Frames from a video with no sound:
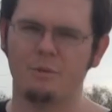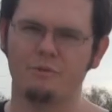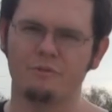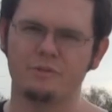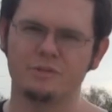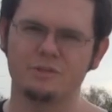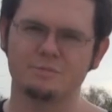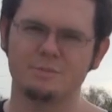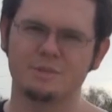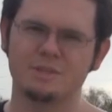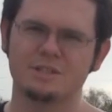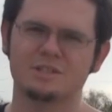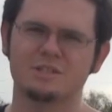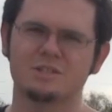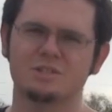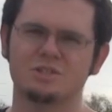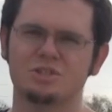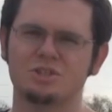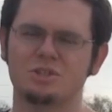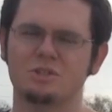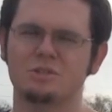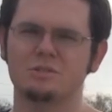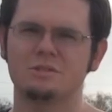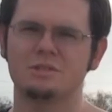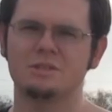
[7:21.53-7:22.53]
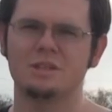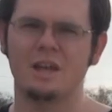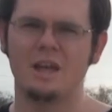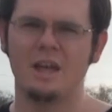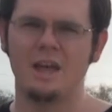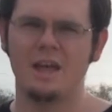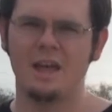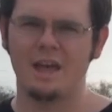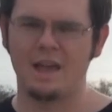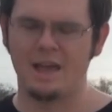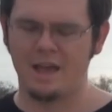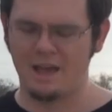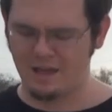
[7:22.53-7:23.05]
Murphy's Musket shirts,
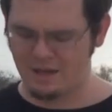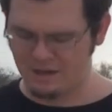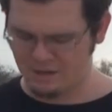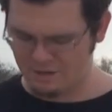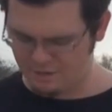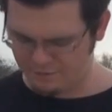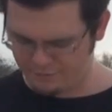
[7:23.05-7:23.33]
and